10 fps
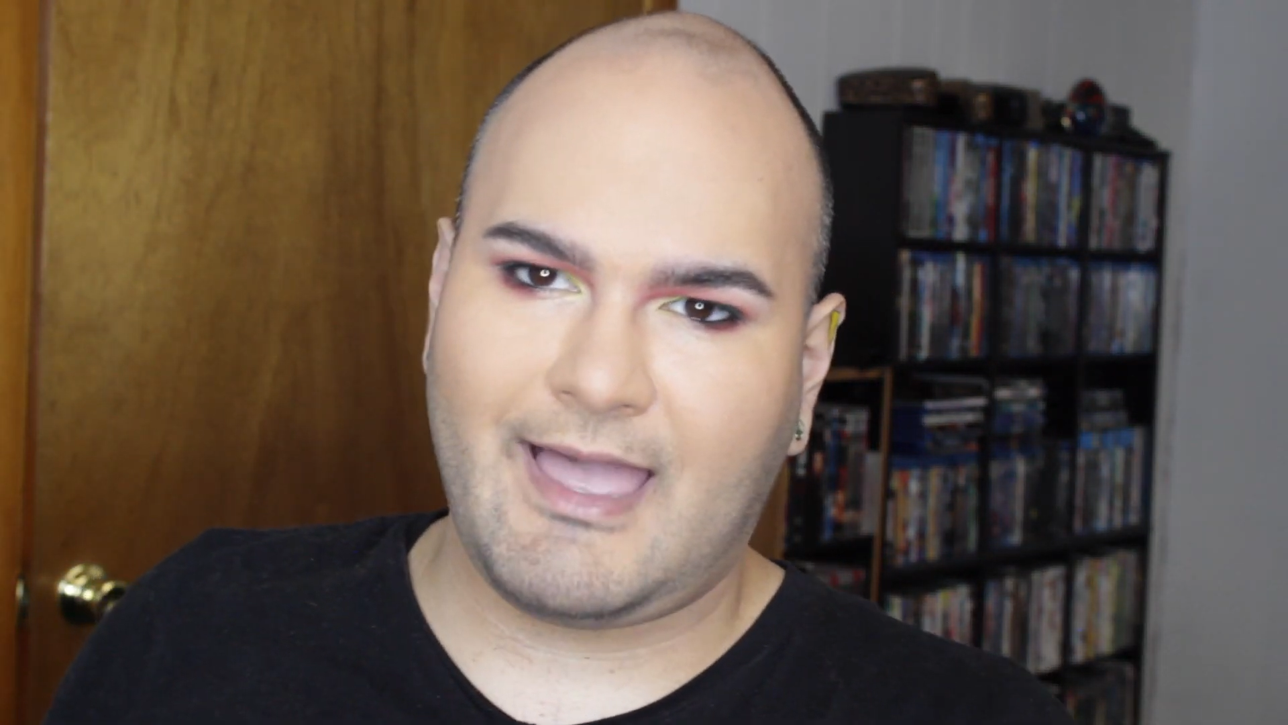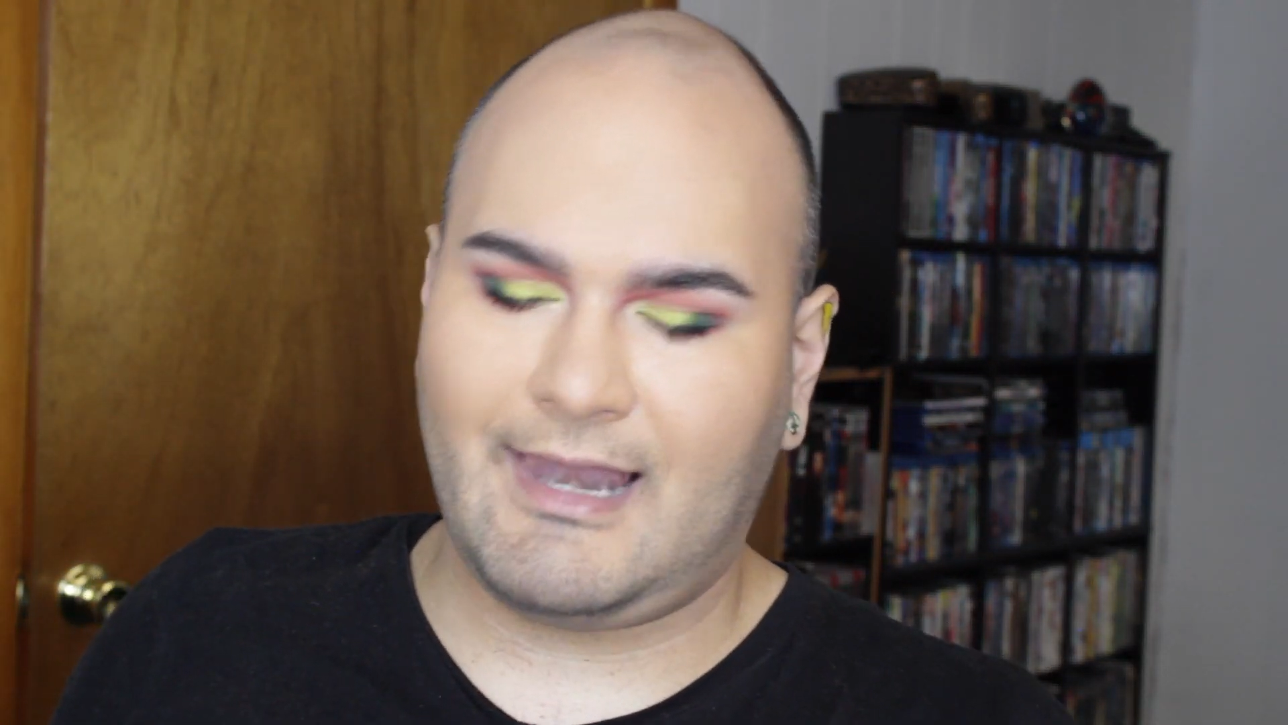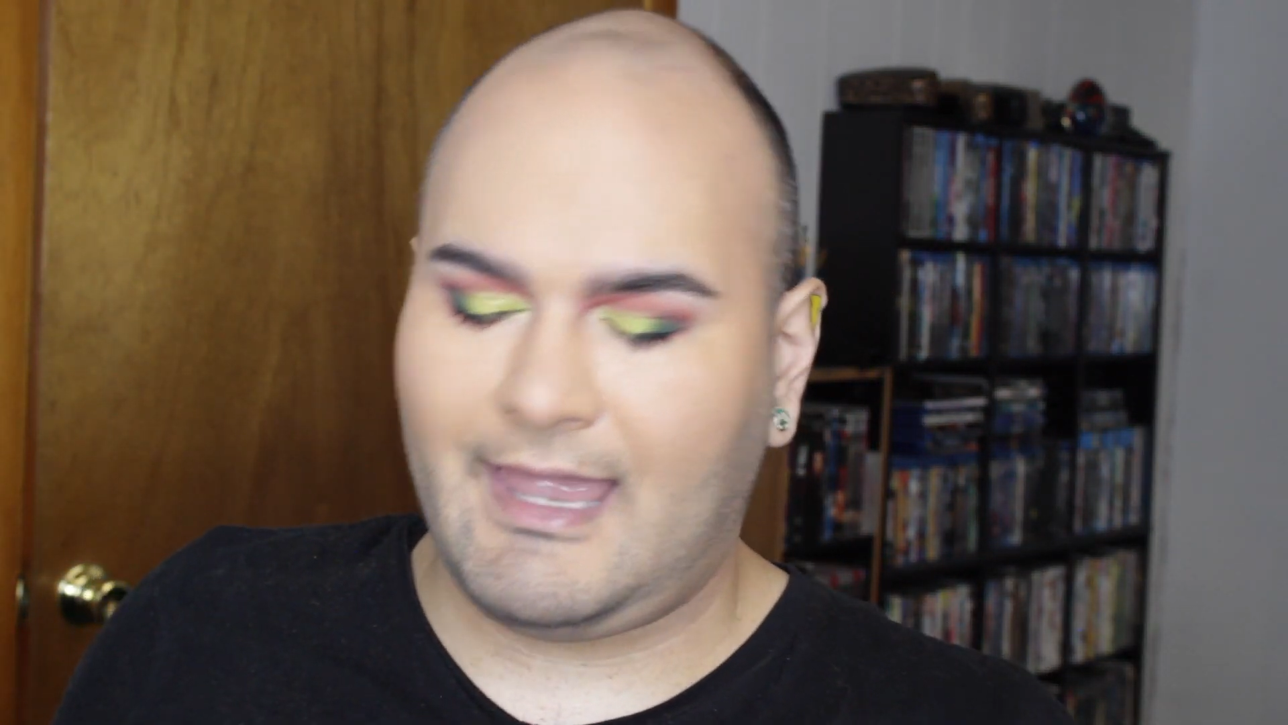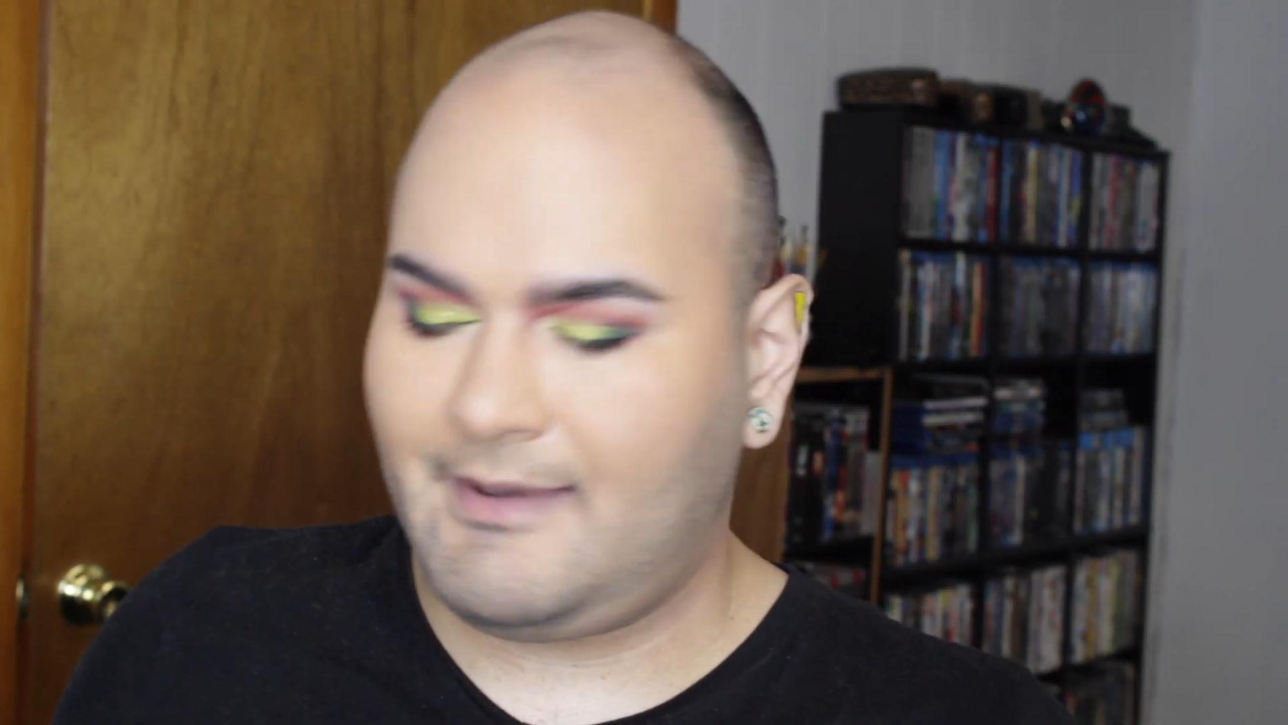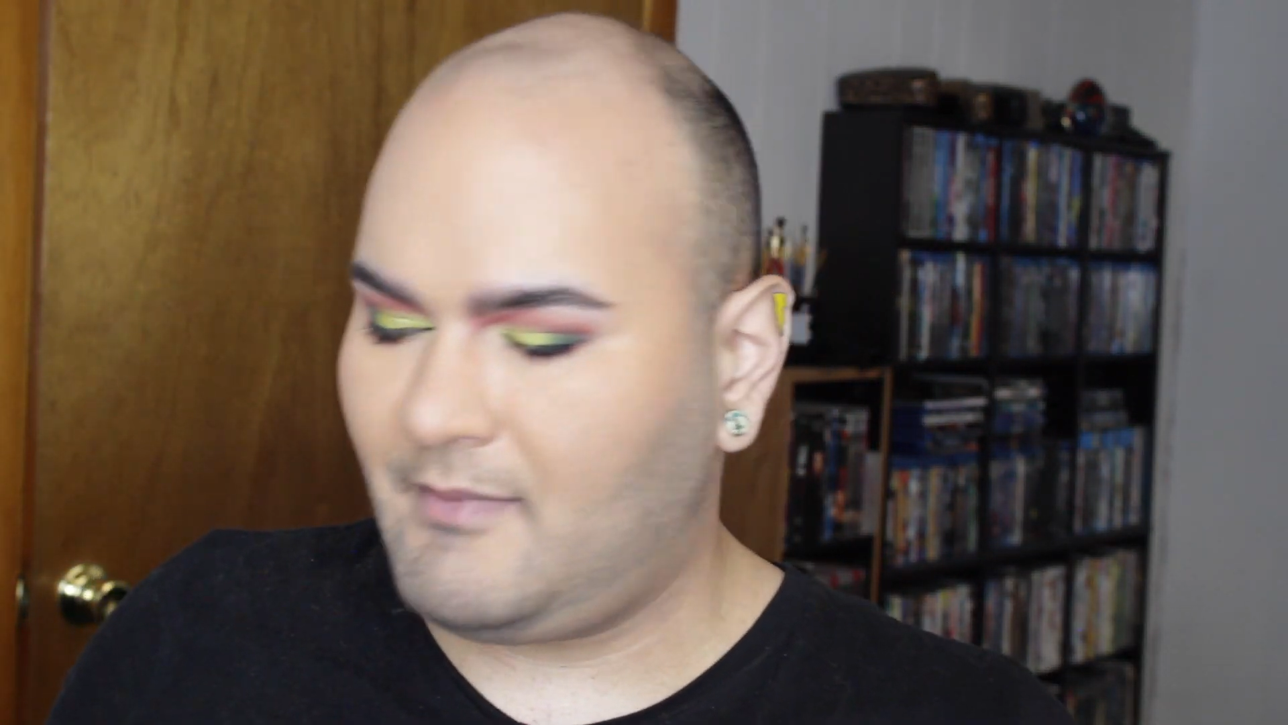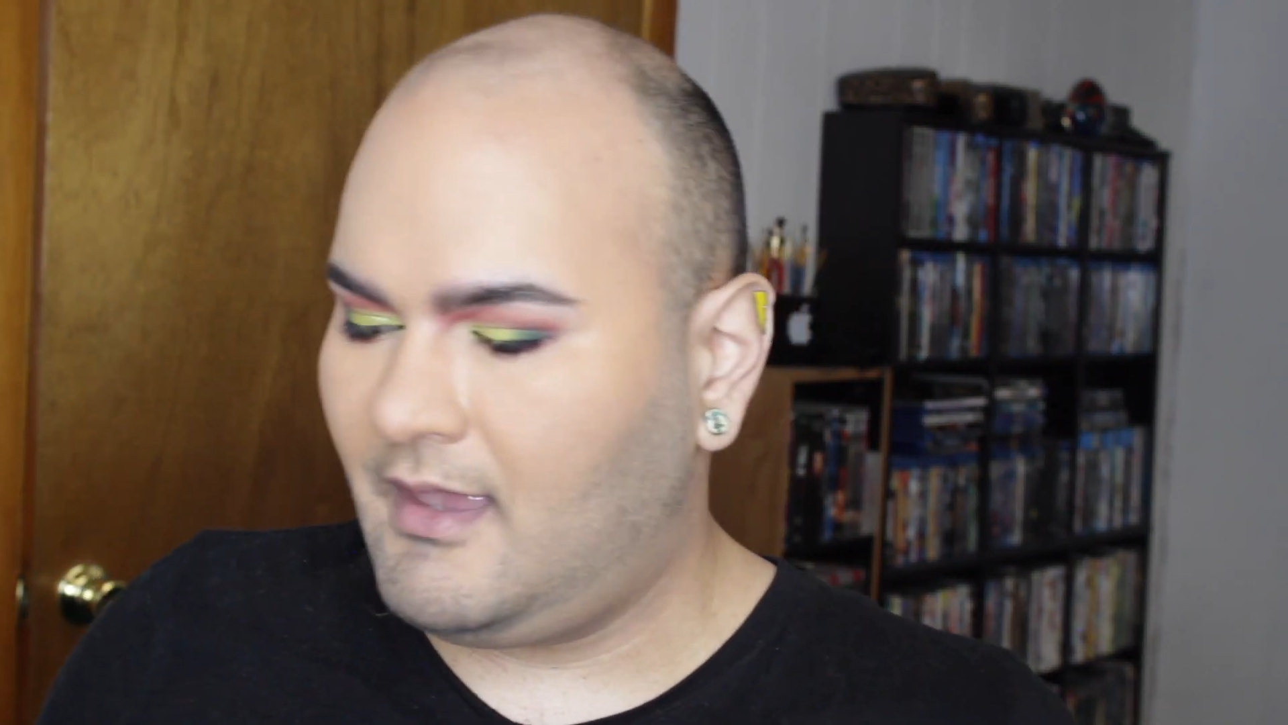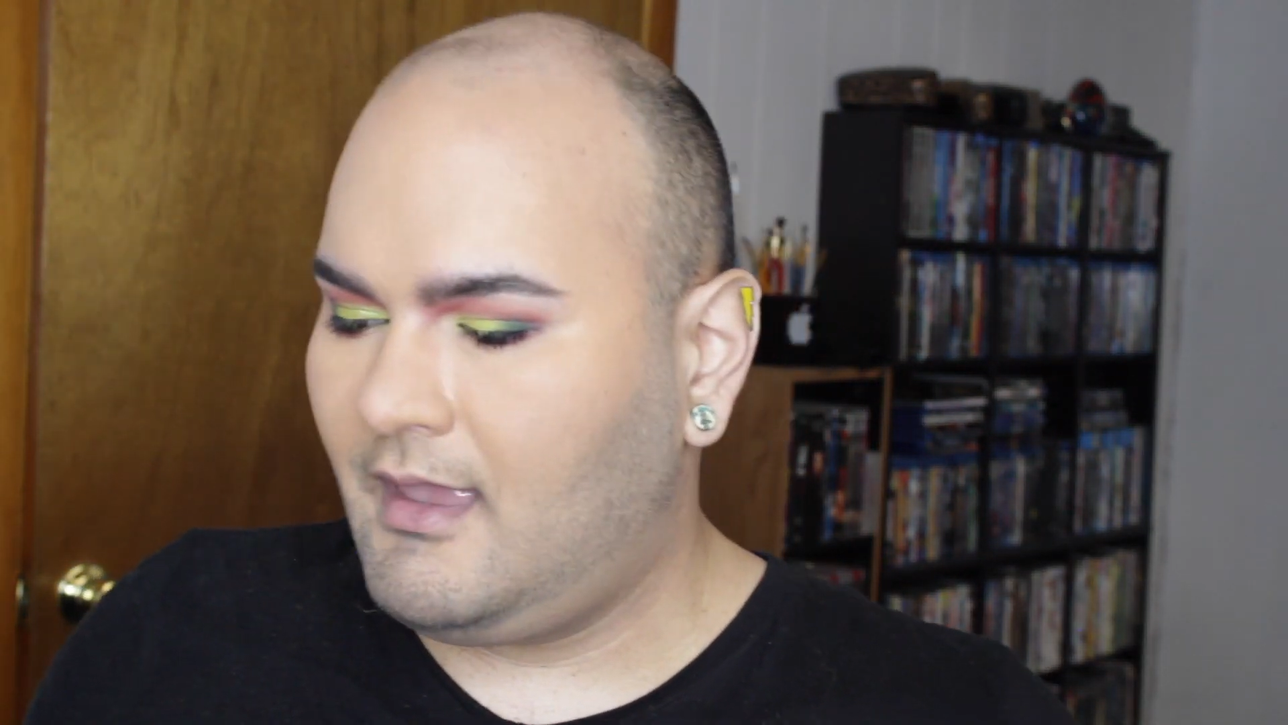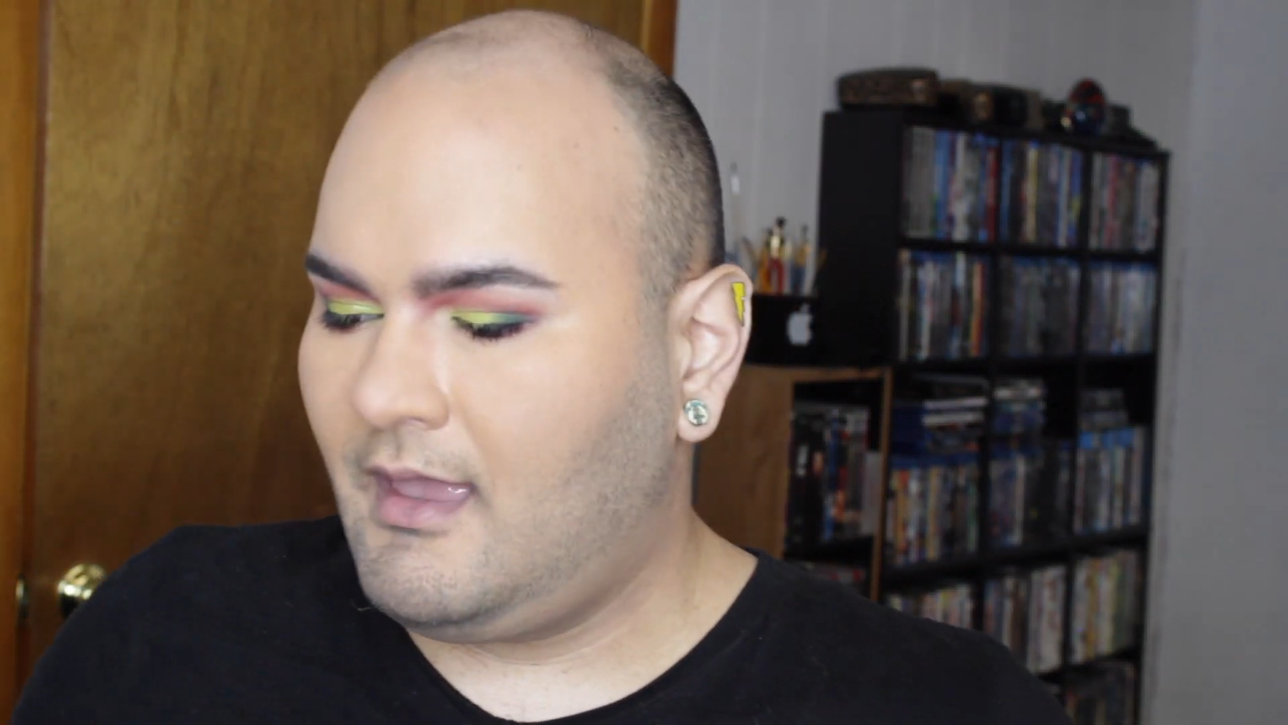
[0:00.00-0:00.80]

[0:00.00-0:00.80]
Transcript: highlight.